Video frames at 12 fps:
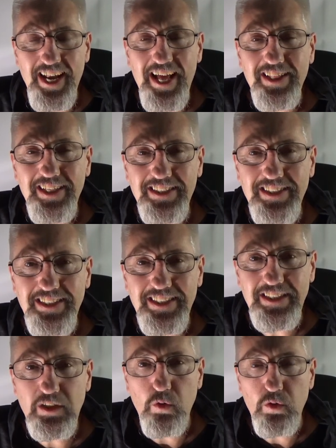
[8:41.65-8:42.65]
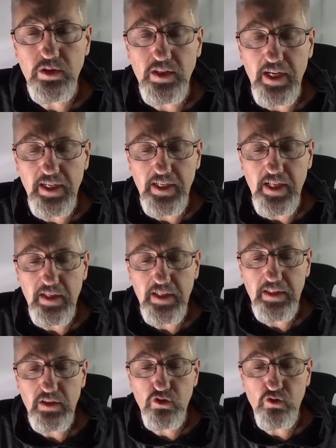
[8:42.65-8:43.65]
LSD or psychedelic
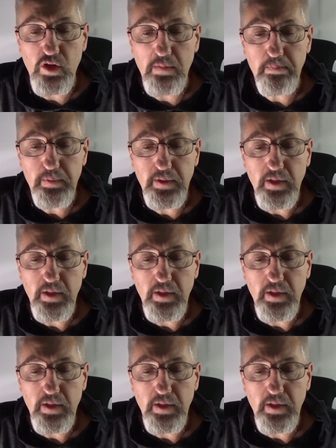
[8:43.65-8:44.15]
trip,